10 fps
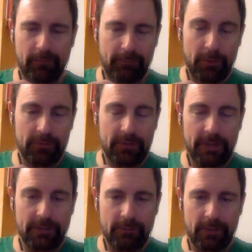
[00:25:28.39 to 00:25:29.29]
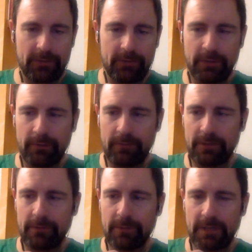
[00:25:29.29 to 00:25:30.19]
person that you're rescuing, the
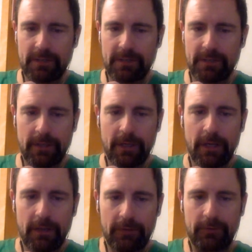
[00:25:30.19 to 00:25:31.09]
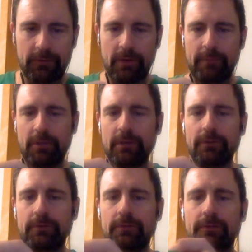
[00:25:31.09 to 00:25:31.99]
victim, basically. This is great
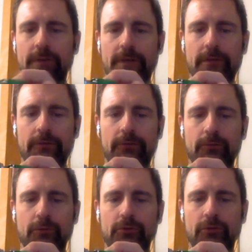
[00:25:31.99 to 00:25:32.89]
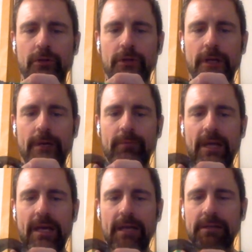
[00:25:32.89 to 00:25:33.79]
because it's super short,
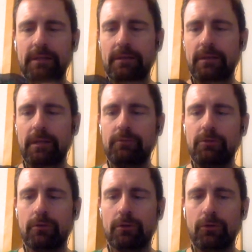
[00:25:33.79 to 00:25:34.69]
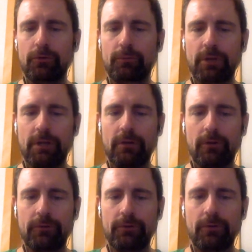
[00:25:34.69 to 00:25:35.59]
compact, keeps you close, but it
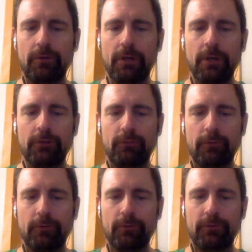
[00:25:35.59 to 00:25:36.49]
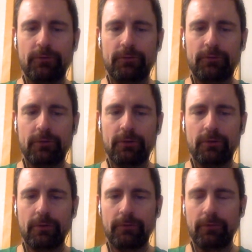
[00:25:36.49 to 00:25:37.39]
also swivels.
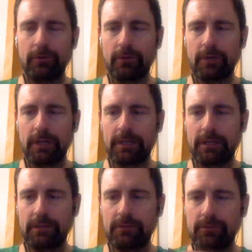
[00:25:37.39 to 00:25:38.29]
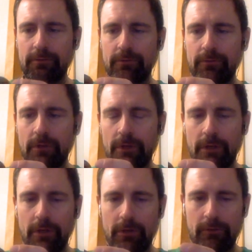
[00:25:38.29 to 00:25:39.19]
So if you're connecting to,
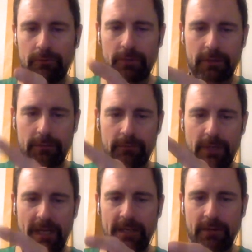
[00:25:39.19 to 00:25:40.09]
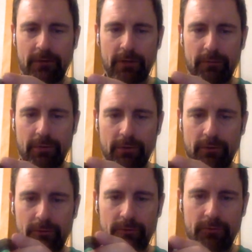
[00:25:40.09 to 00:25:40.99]
you know, 90 degree
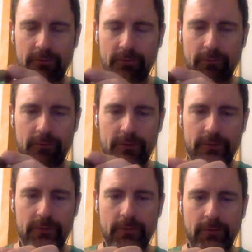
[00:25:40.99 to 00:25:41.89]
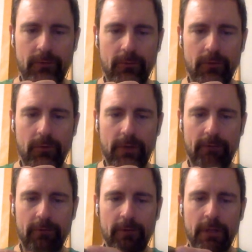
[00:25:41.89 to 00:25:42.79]
opposed surfaces or
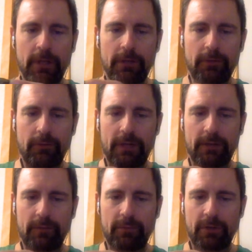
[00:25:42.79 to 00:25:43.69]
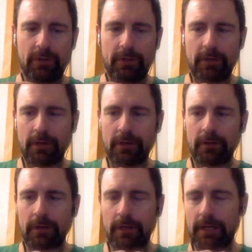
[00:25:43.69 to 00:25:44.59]
whatever, you've got the ability there.
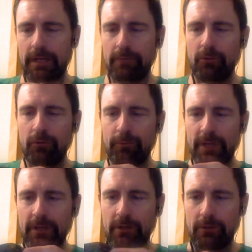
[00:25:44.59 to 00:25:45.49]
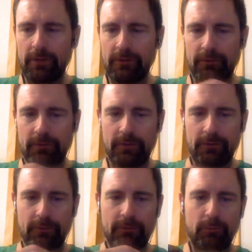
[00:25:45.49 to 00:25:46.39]
And any movement, you know, these
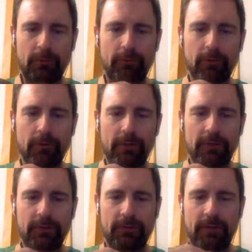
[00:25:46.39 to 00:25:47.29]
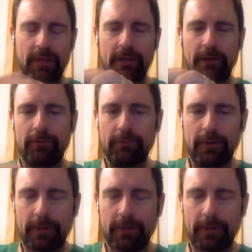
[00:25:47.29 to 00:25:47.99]
will swivel instead of